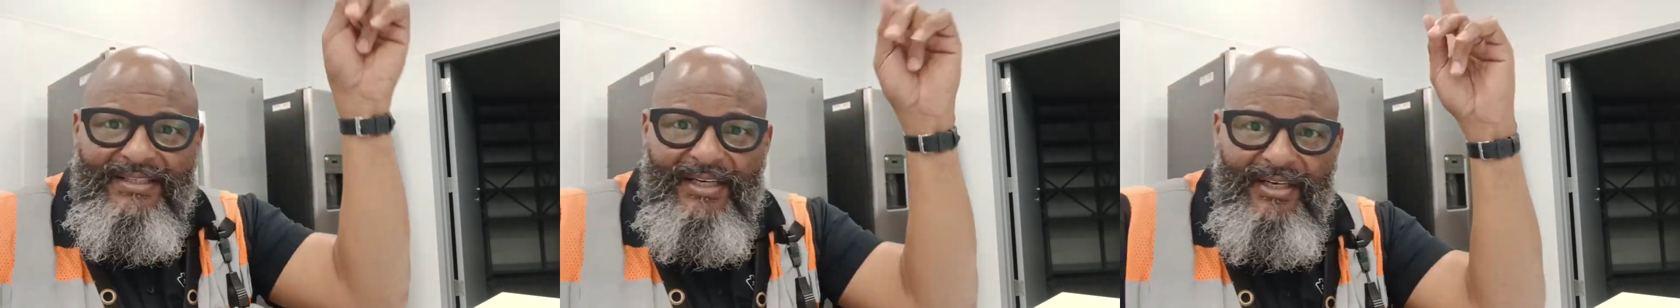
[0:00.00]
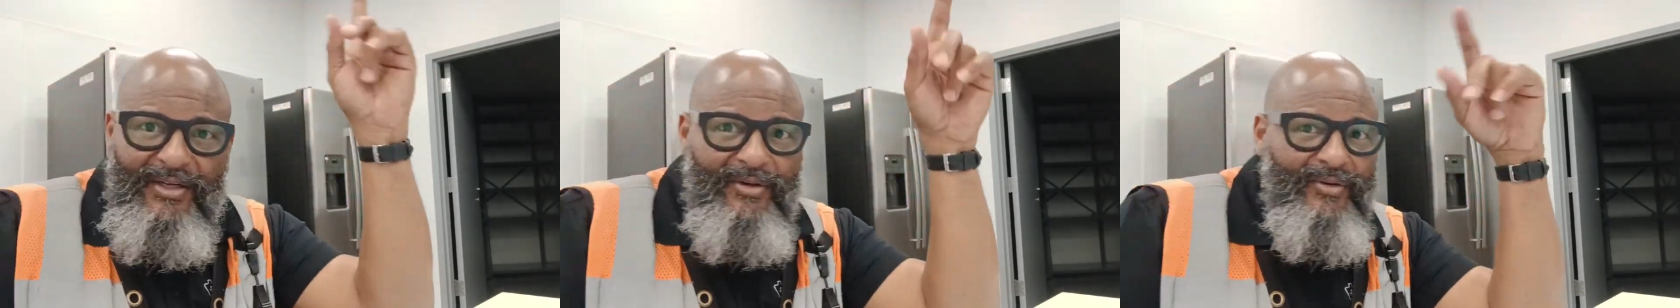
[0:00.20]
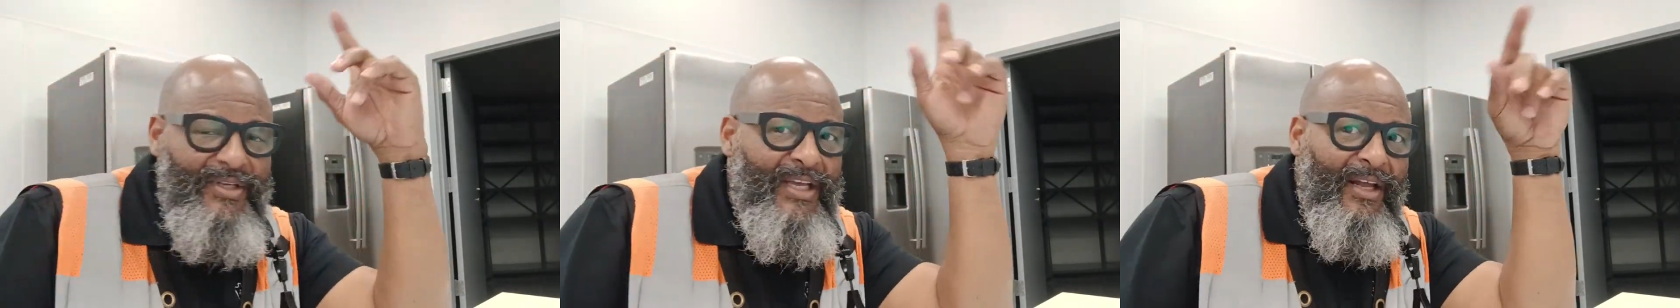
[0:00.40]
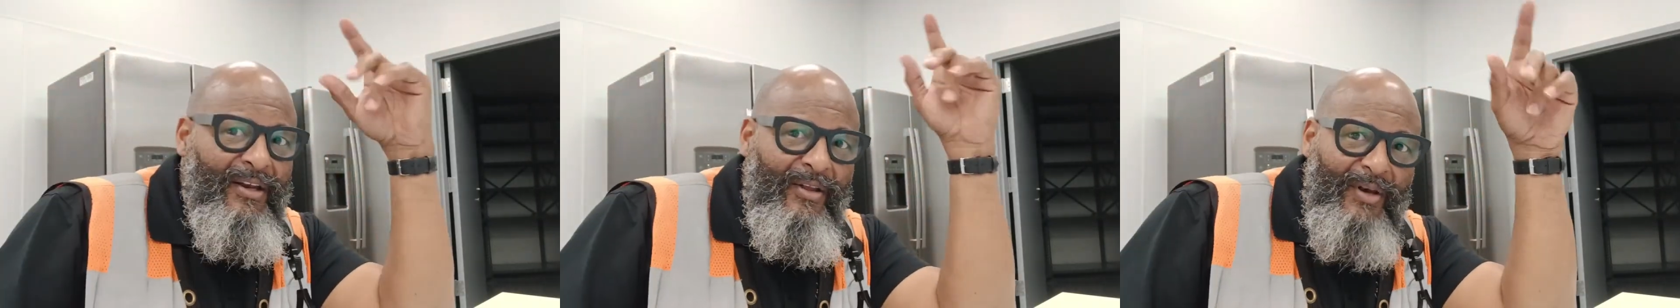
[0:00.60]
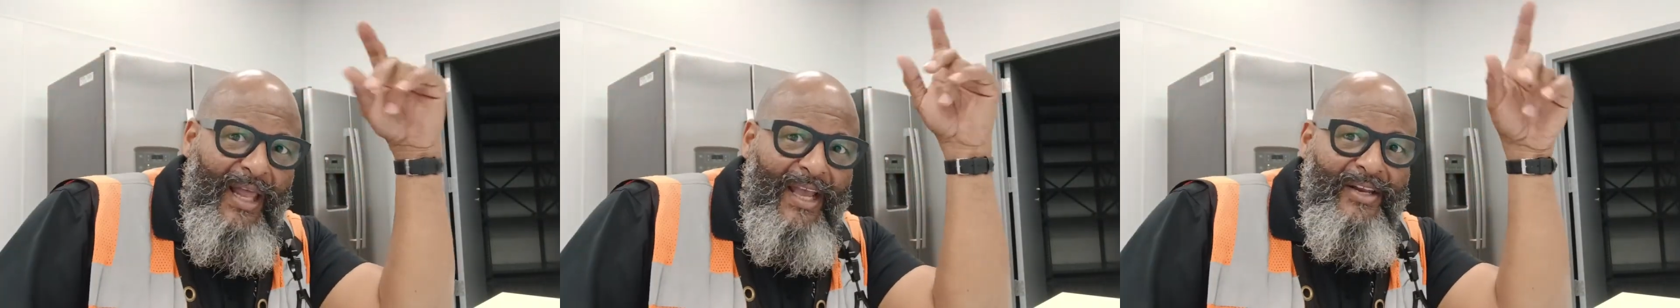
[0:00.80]
a little
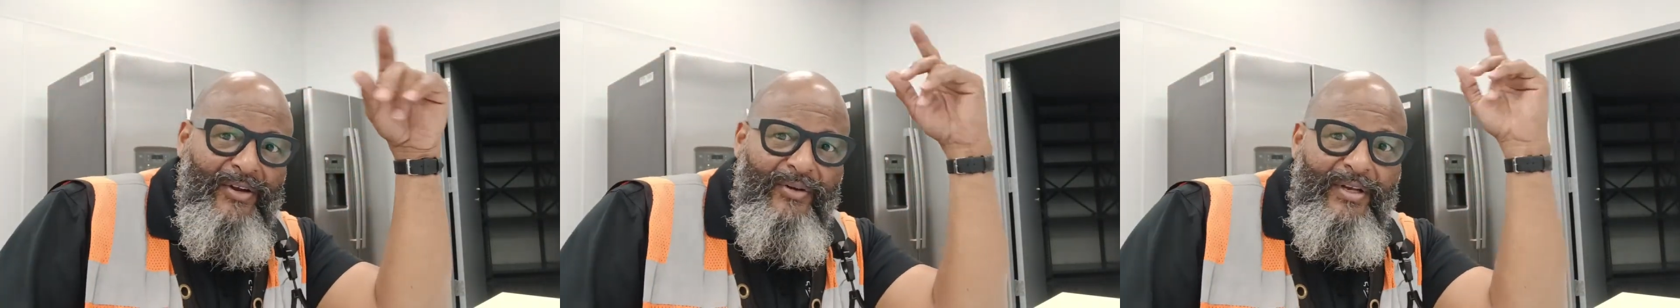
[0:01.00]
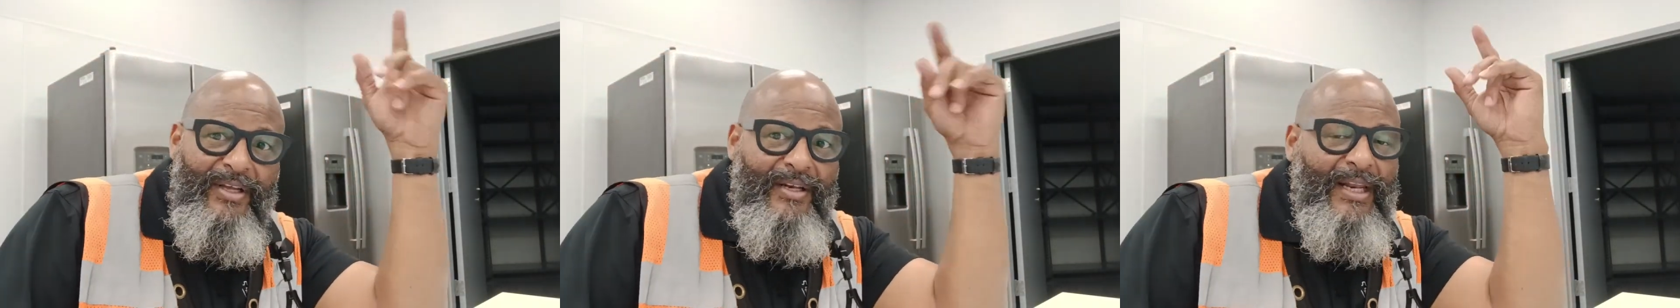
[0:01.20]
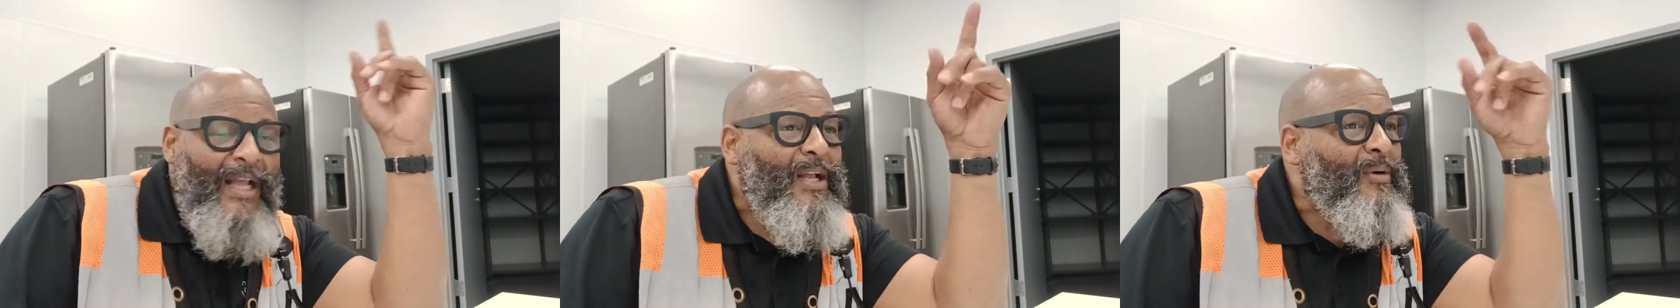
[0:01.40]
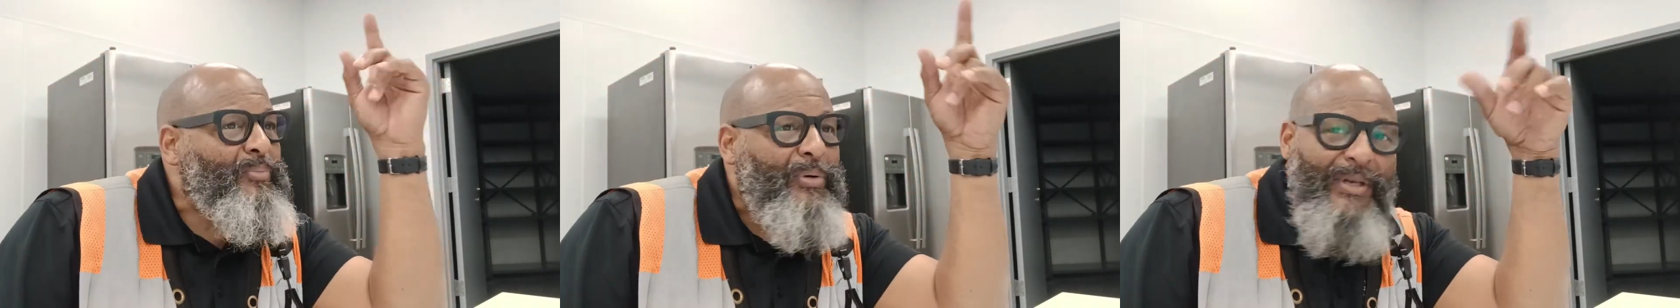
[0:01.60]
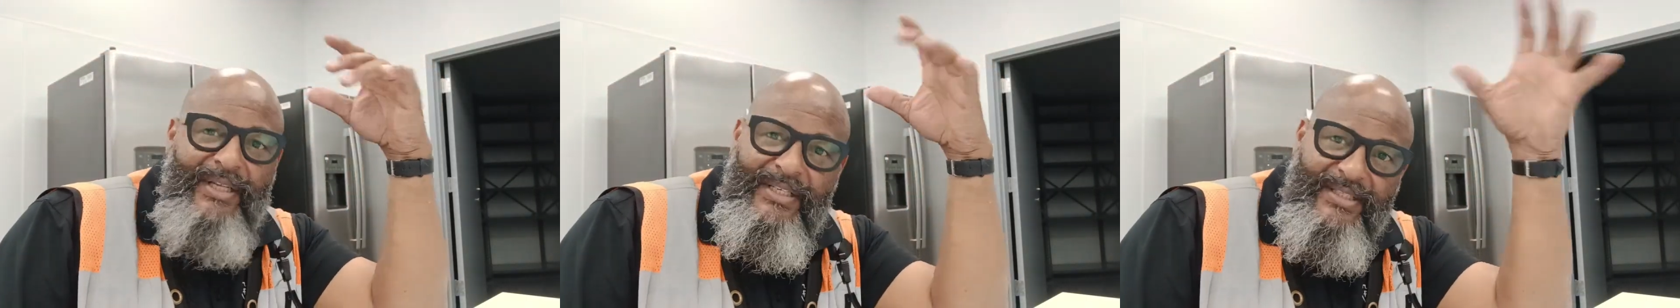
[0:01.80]
yellow light on it, like a
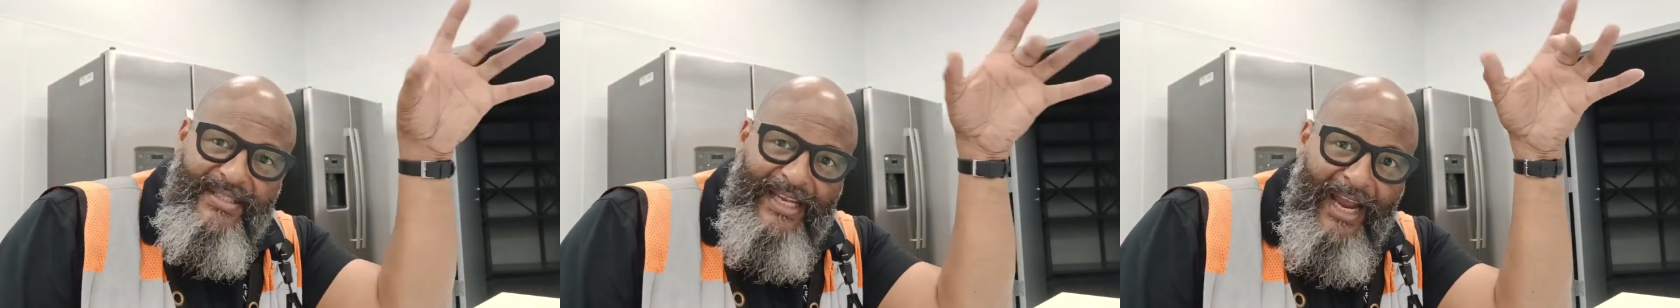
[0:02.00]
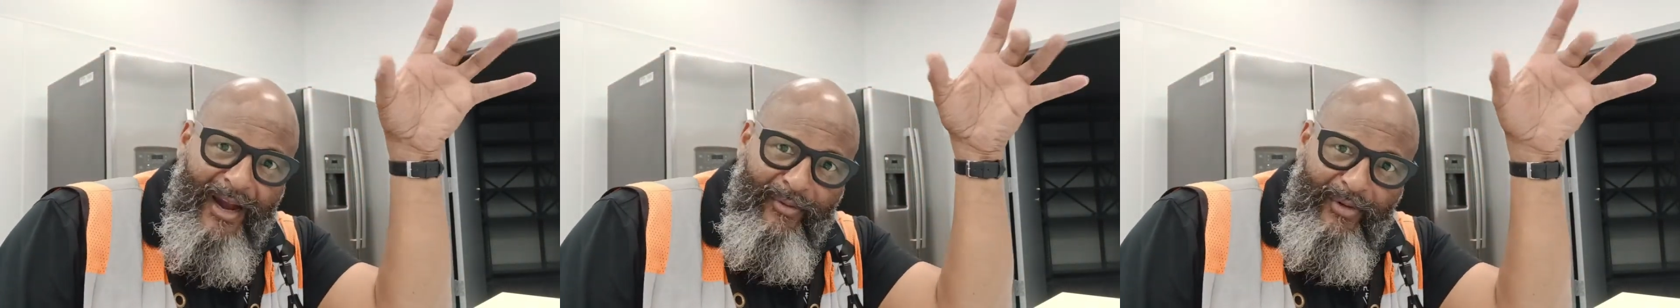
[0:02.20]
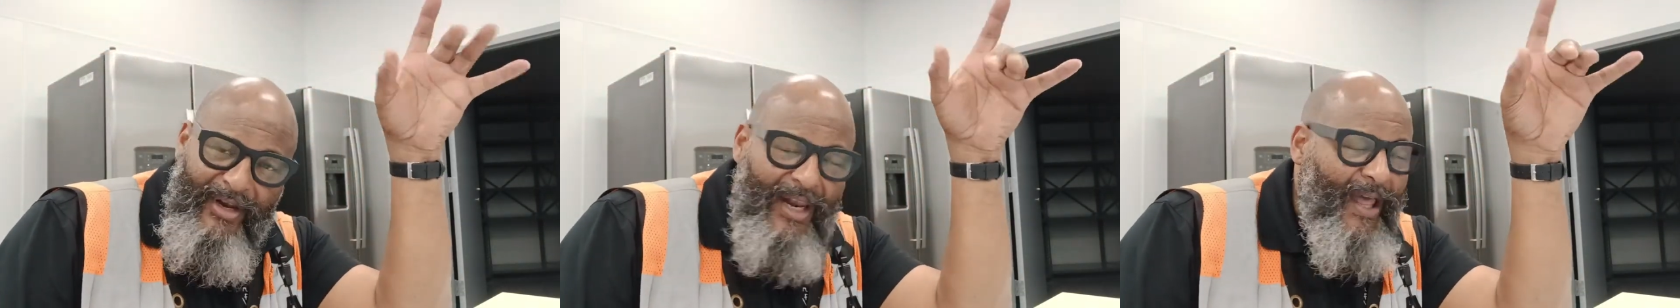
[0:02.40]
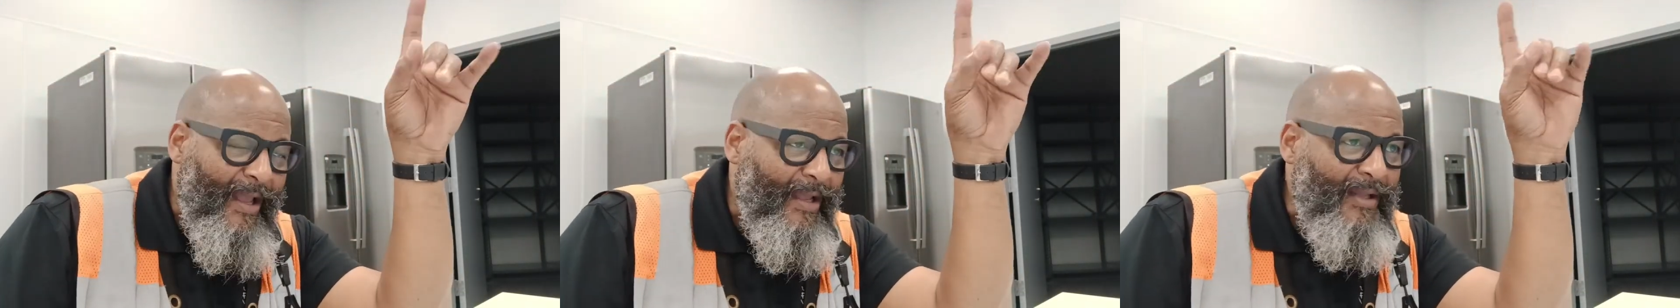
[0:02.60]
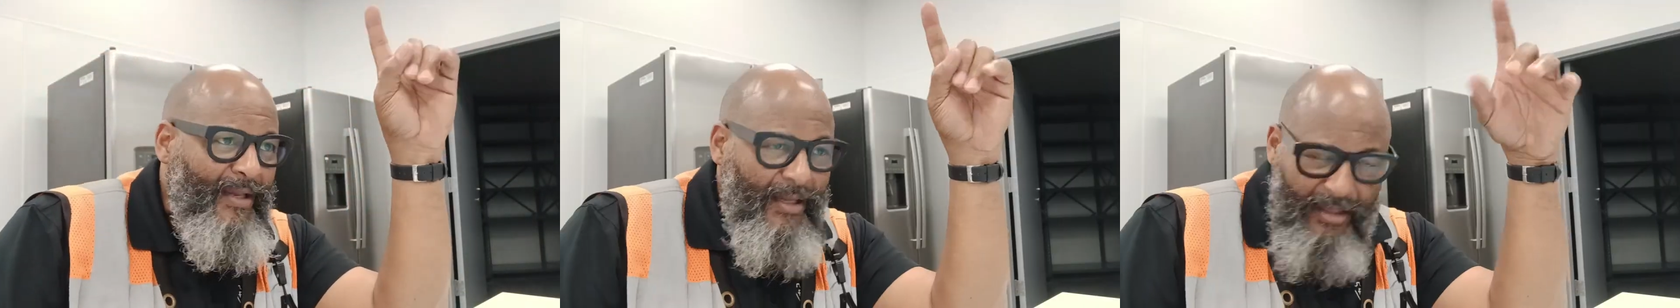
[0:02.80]
police siren light